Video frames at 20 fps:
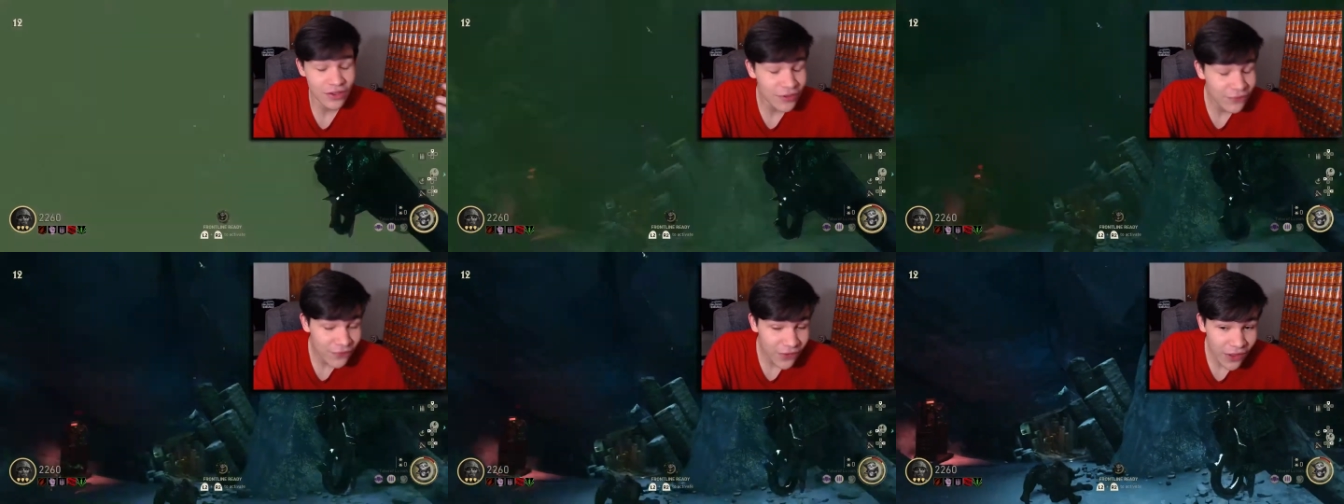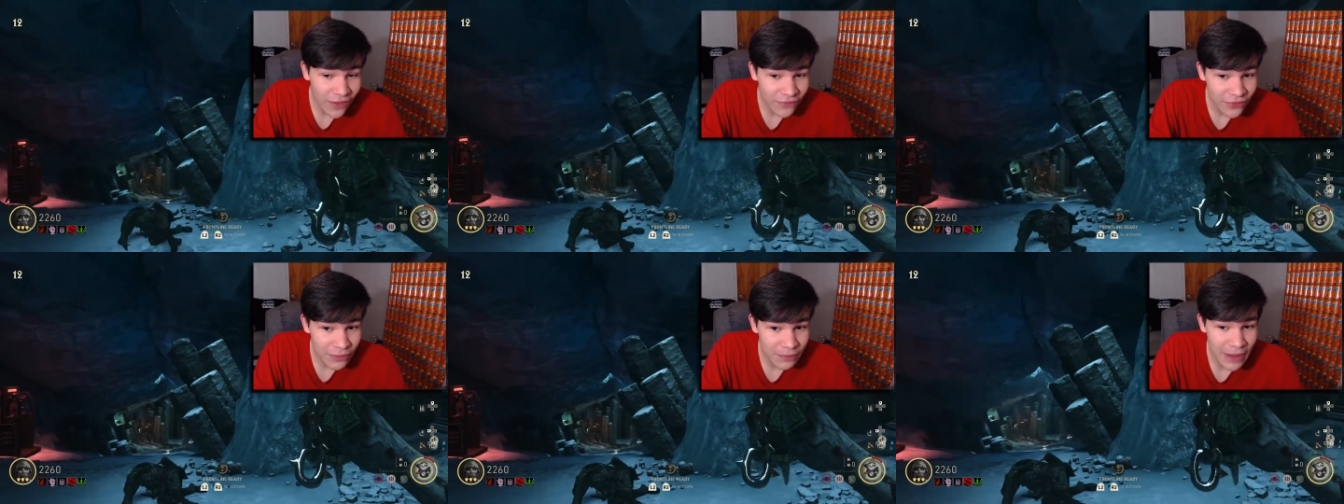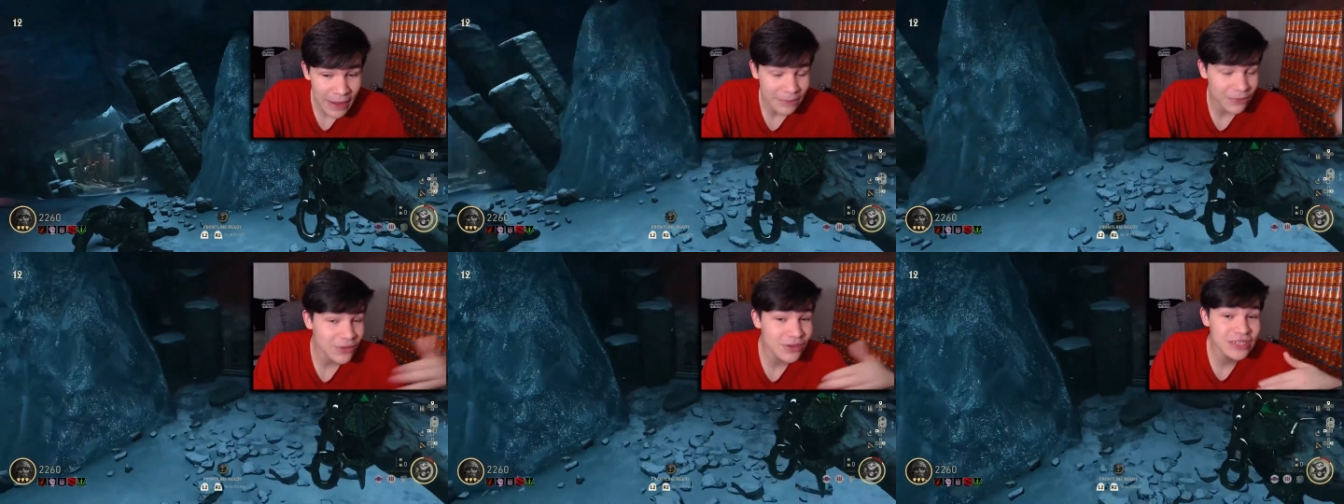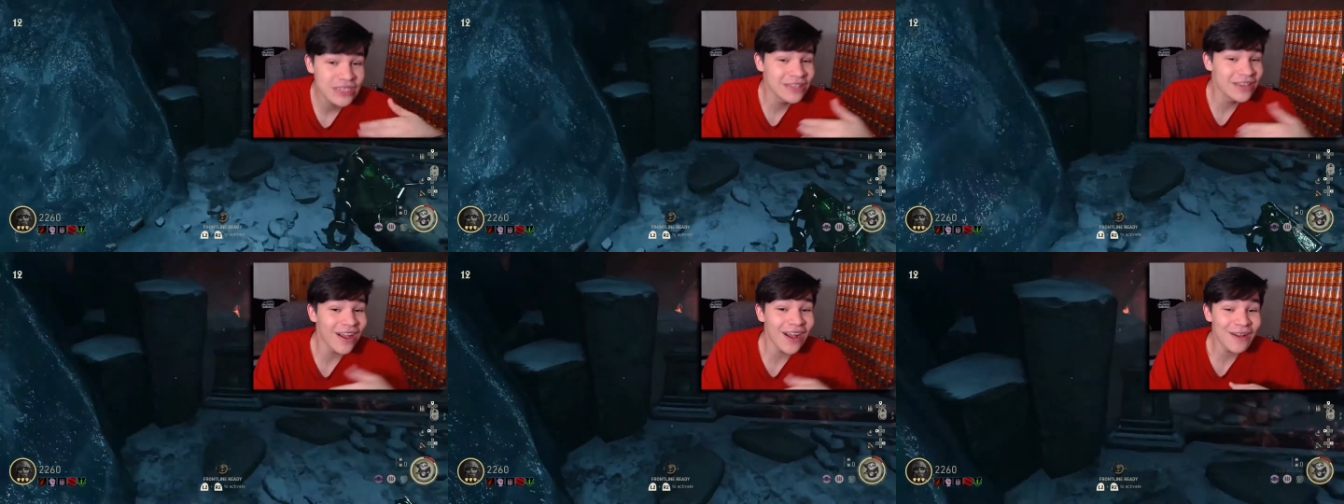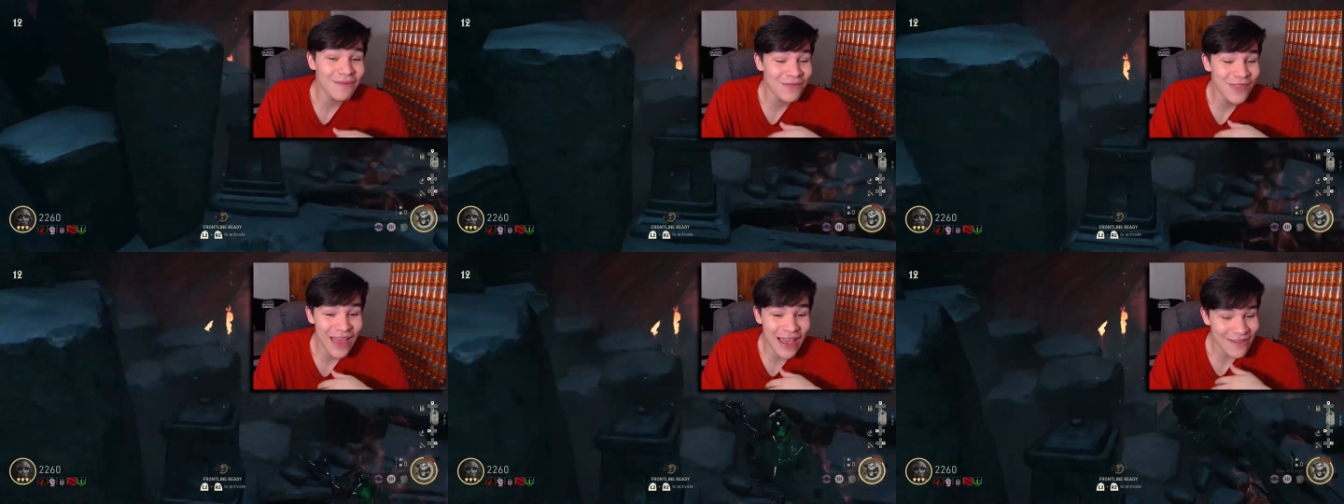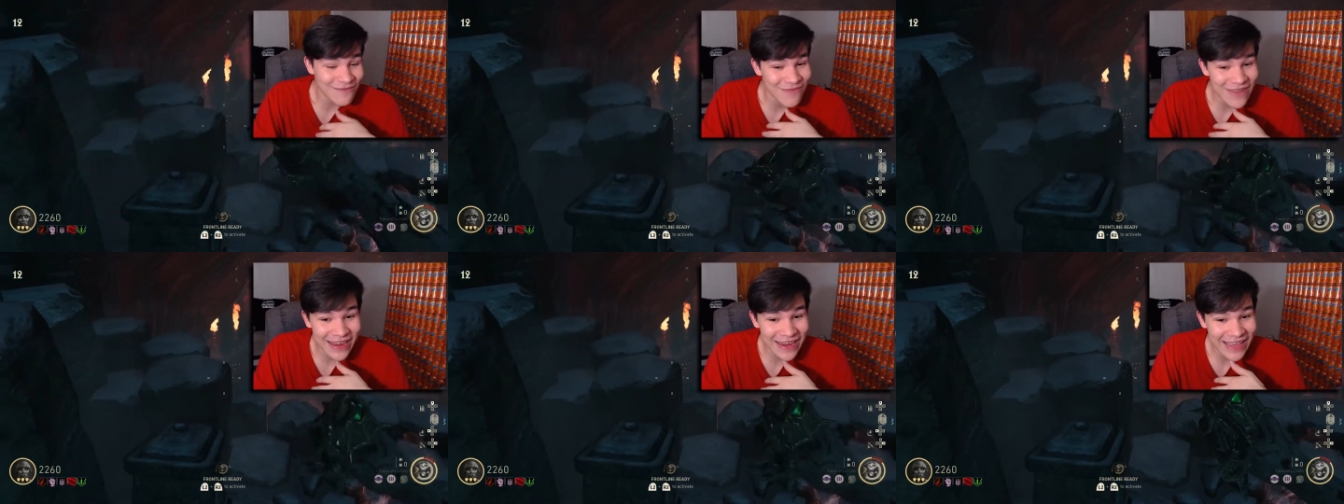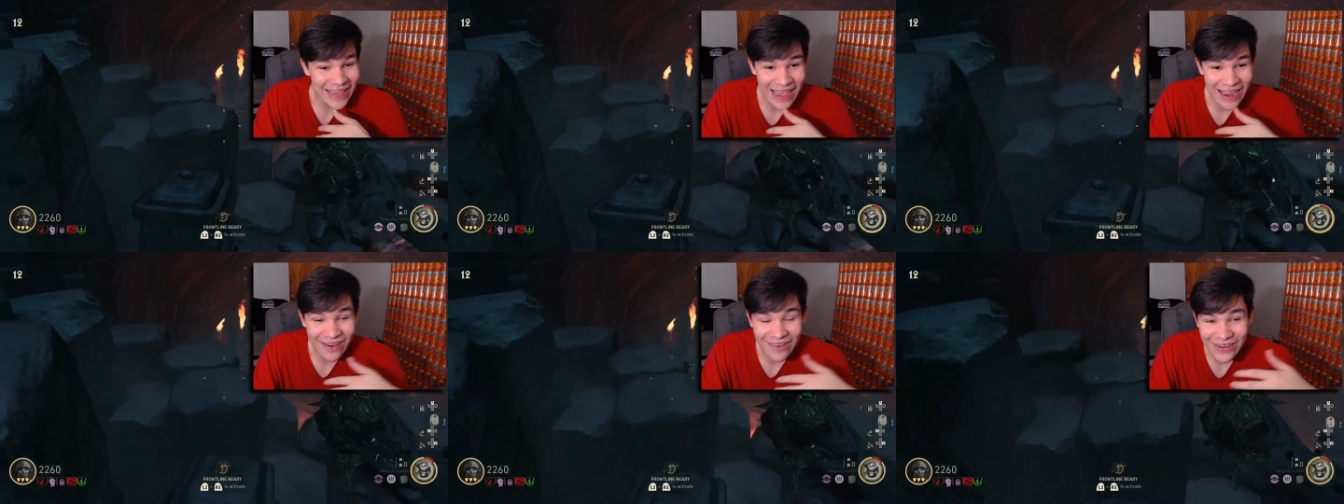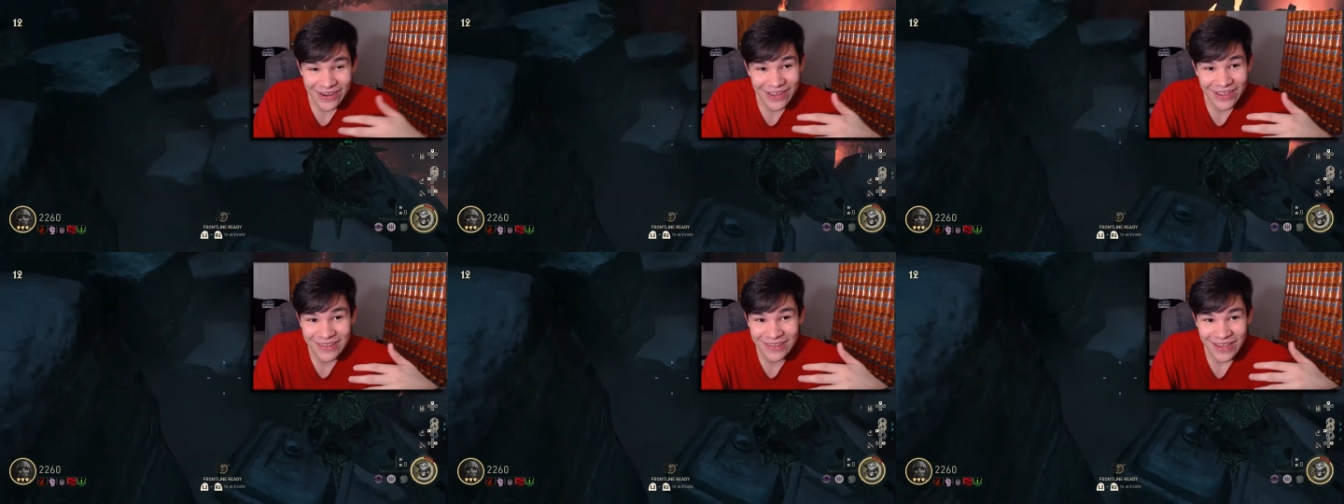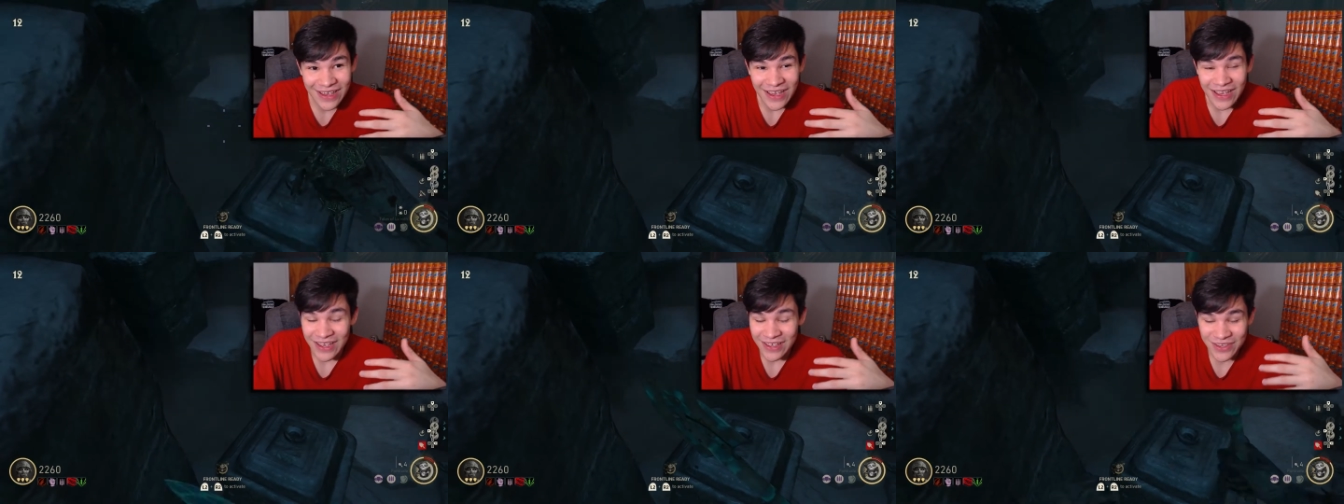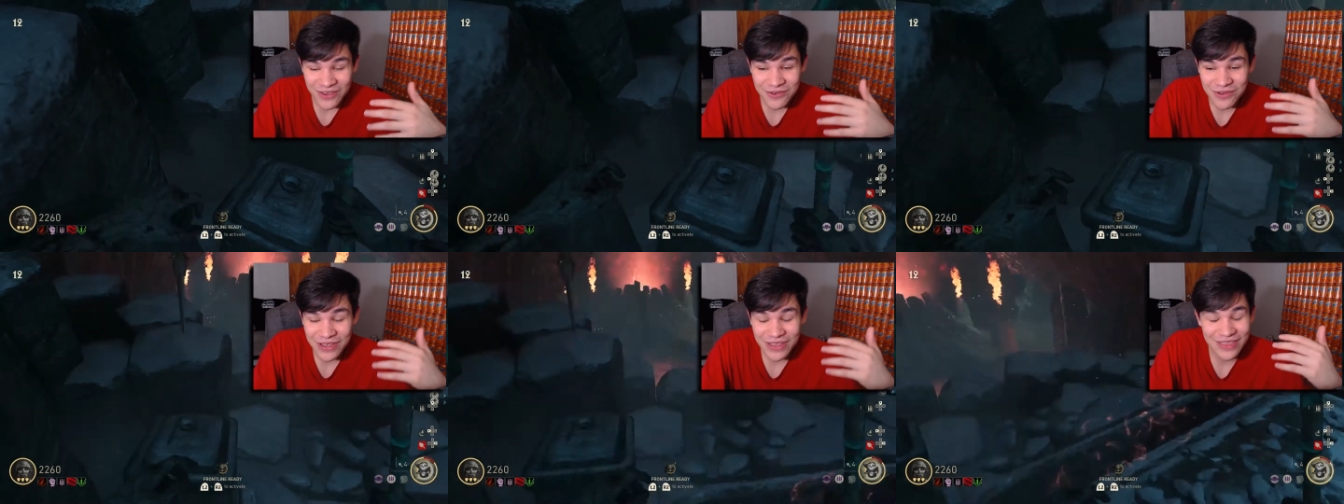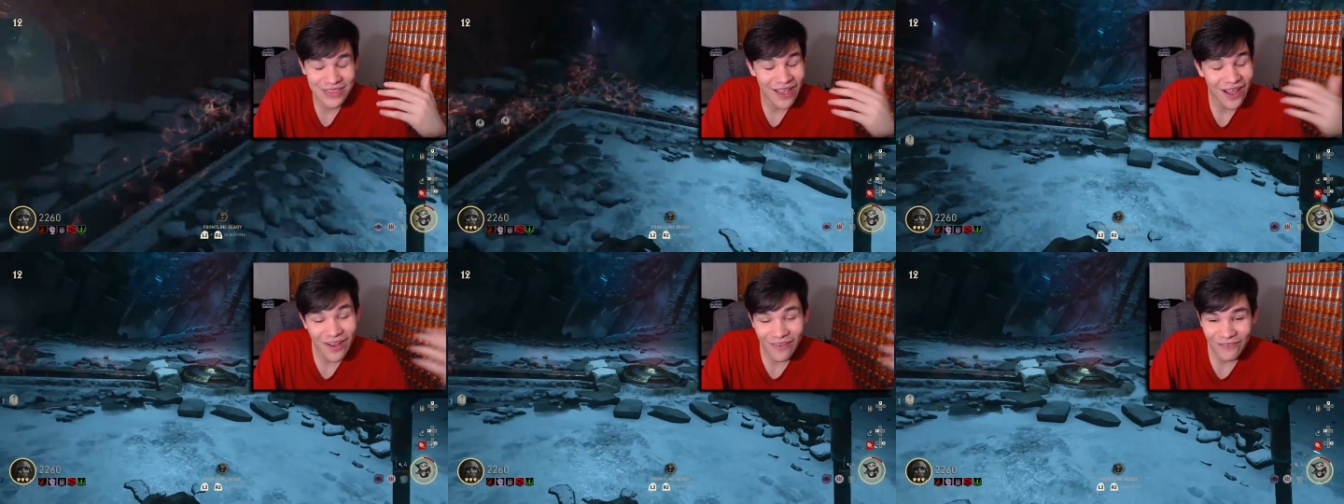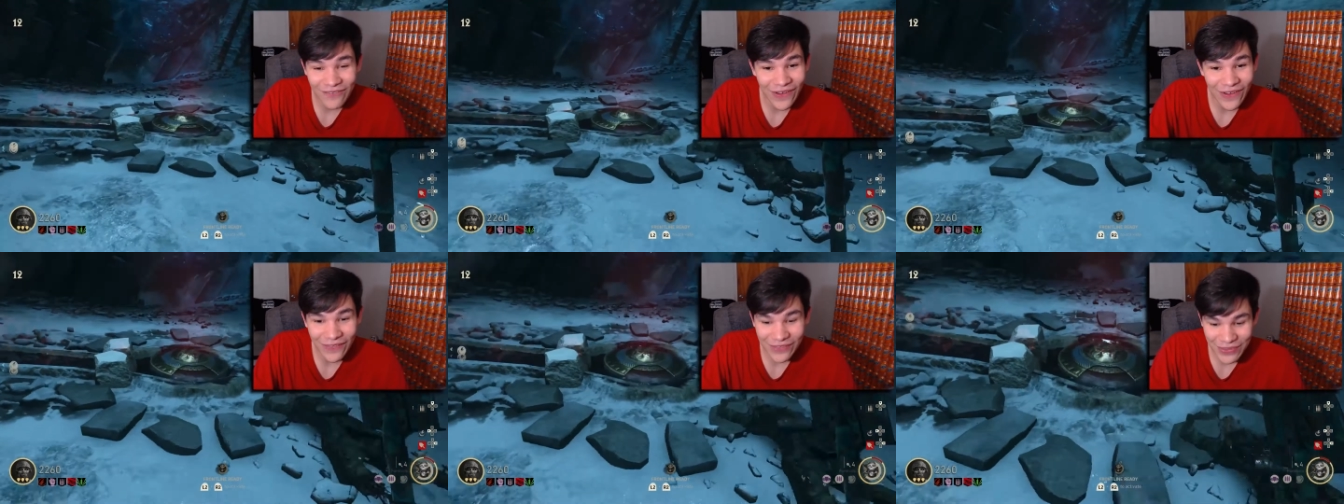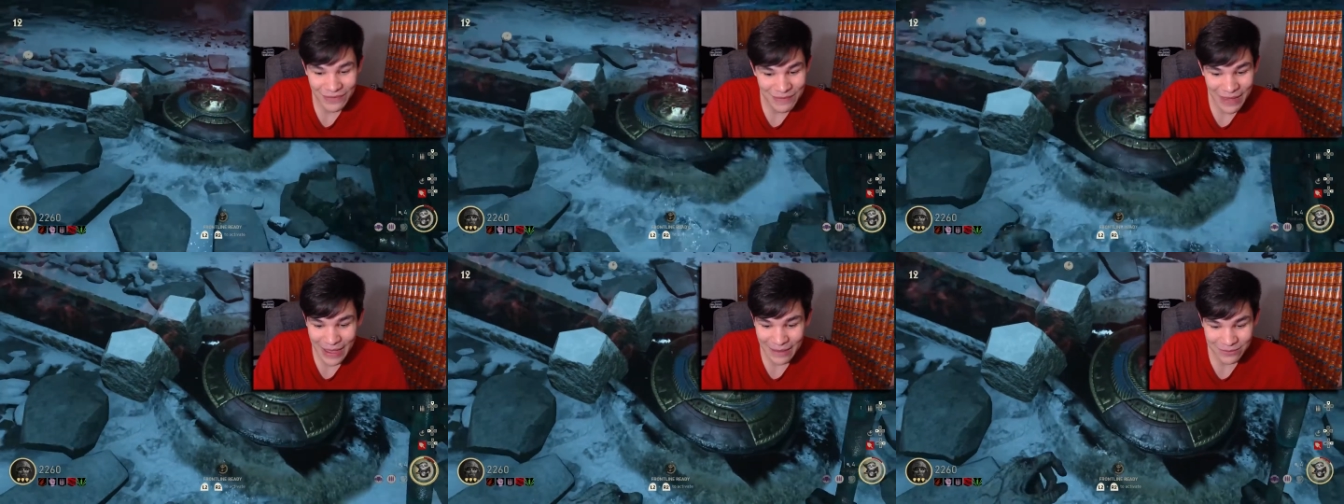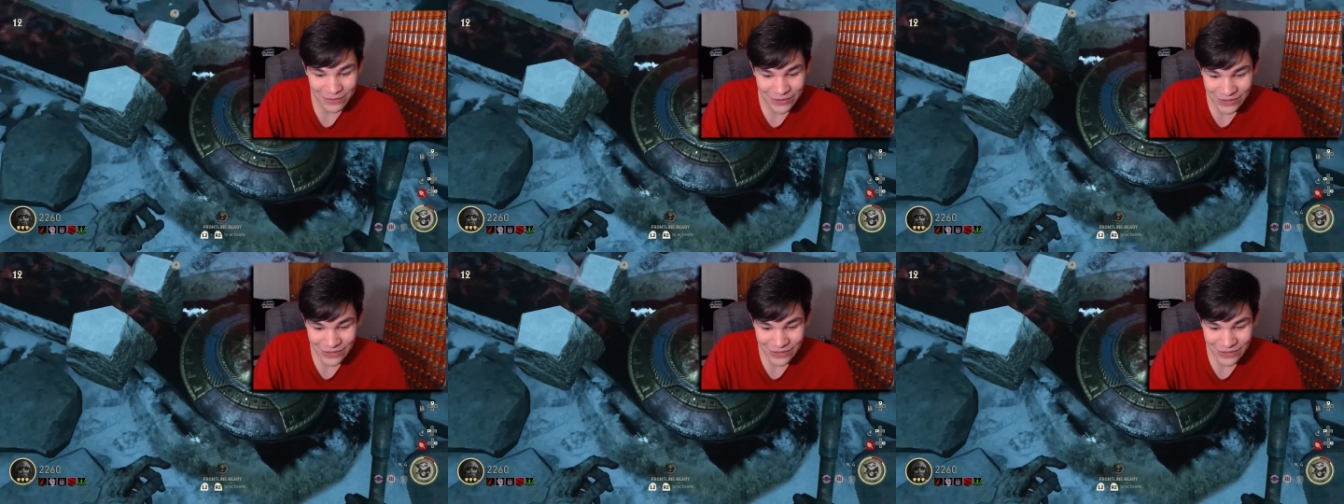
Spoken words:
you can fall off the map. There's not that many areas you cannot fall off the map.